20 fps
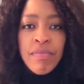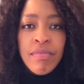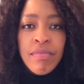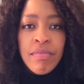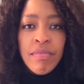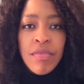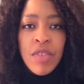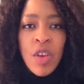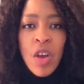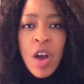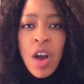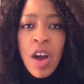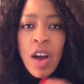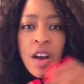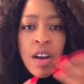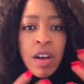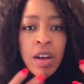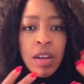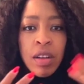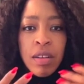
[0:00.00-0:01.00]

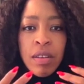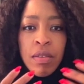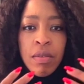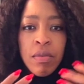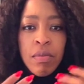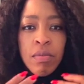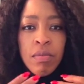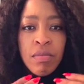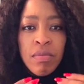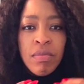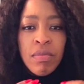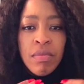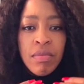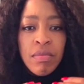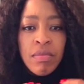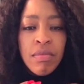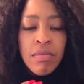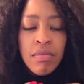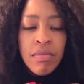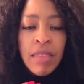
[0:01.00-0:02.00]
yeah,
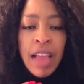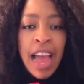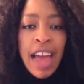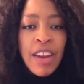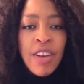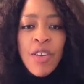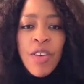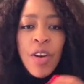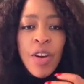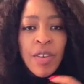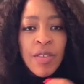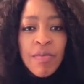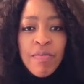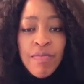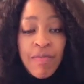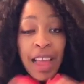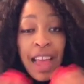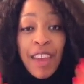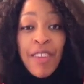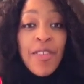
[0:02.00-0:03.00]
I don't
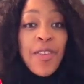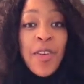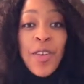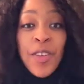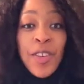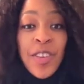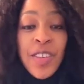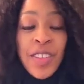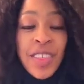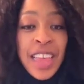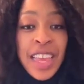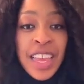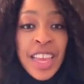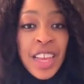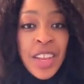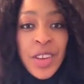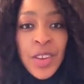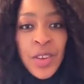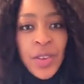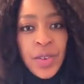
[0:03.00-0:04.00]
know, do you think
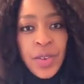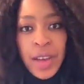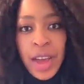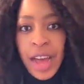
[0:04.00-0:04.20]
he knew?